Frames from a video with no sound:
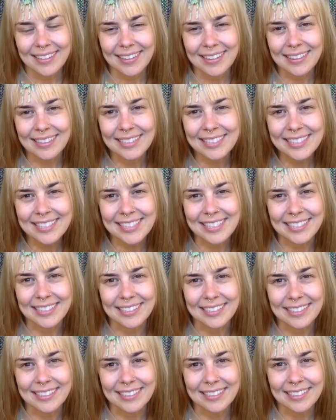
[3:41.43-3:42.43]

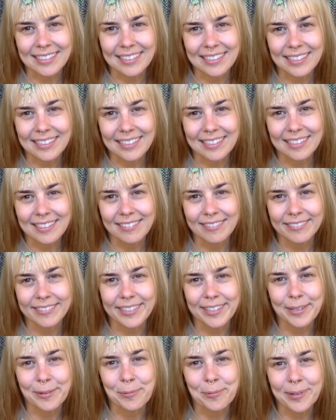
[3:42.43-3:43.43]
Listen
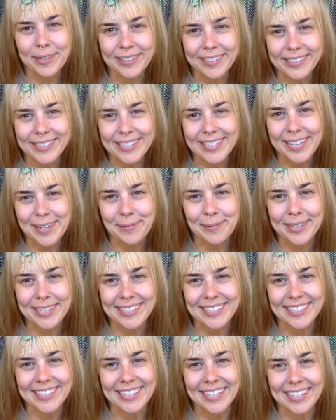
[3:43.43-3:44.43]
for the words that
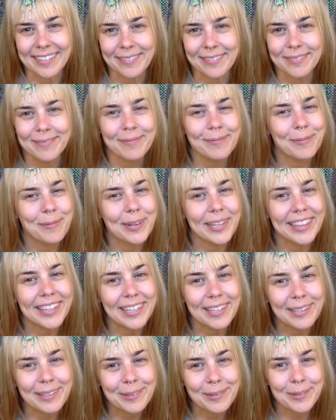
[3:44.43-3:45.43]
resonate
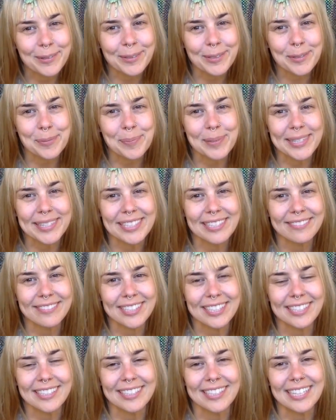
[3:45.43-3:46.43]
with you
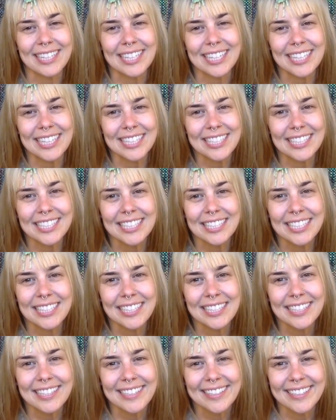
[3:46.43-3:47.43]
specifically.
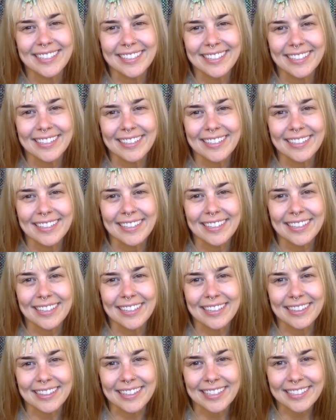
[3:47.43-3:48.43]

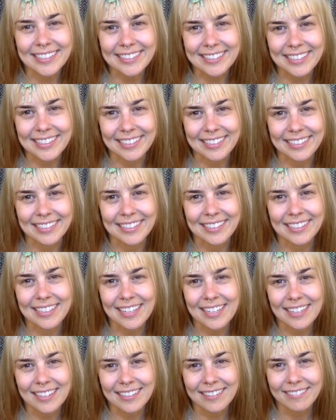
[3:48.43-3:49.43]
Listen
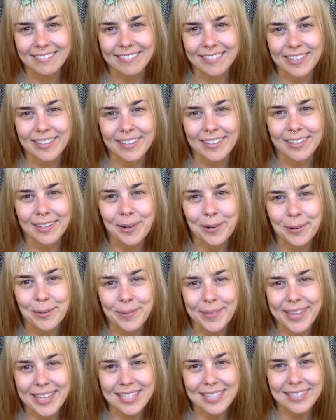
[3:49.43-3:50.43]
for the
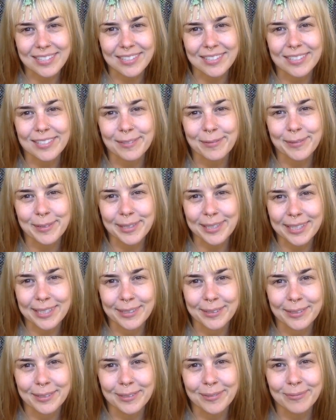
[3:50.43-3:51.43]
code that's just for you.